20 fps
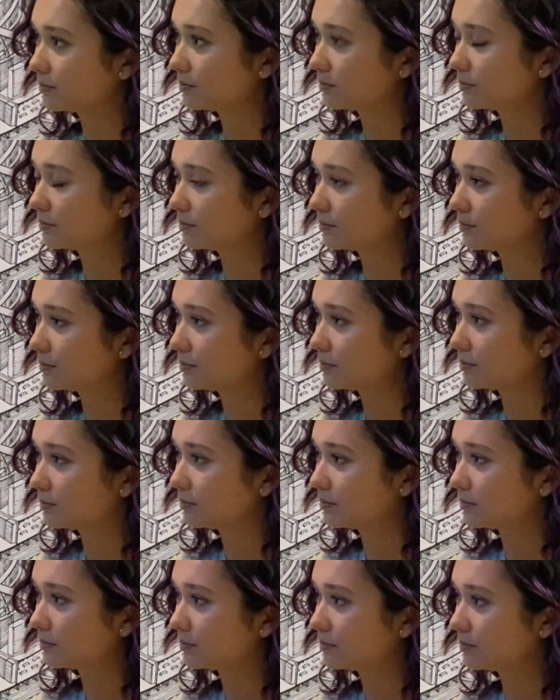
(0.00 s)

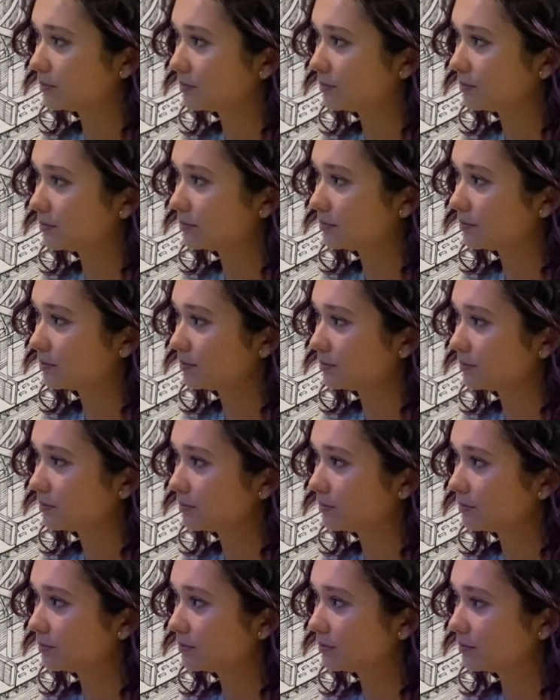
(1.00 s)

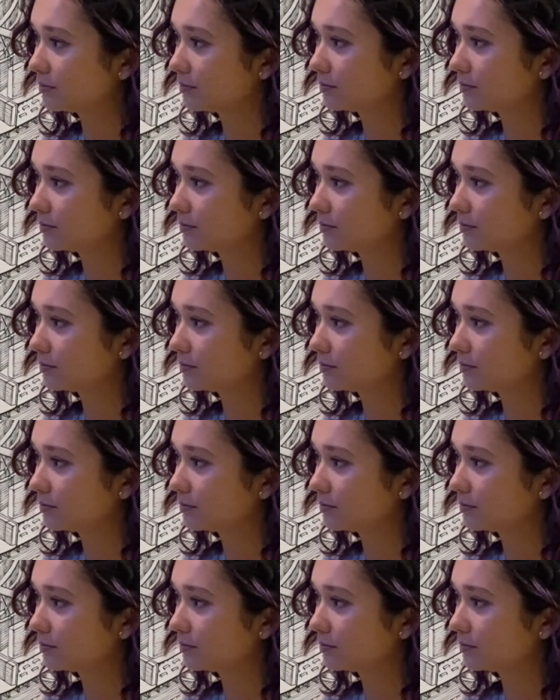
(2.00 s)
(not speaking)